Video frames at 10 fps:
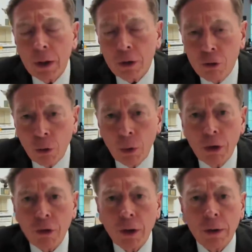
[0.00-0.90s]

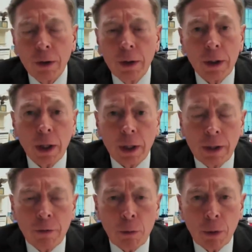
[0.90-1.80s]
Georgia,
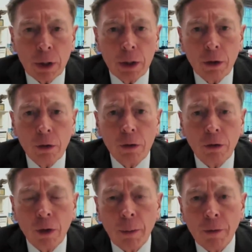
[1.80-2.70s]
even bringing
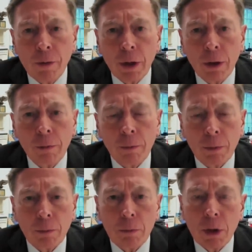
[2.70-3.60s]
some of their
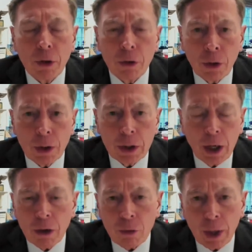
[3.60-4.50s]
military
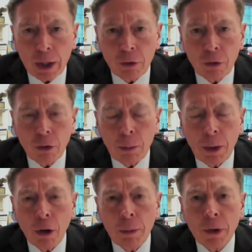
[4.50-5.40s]
contractors, the
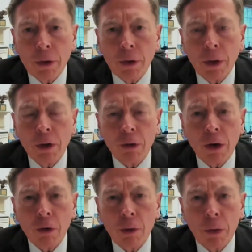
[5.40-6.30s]
paramilitary,
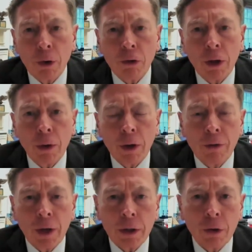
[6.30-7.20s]
essentially mercenary
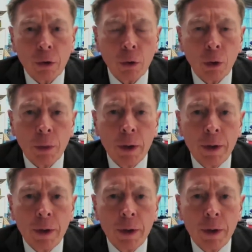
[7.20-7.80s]
Wagner group,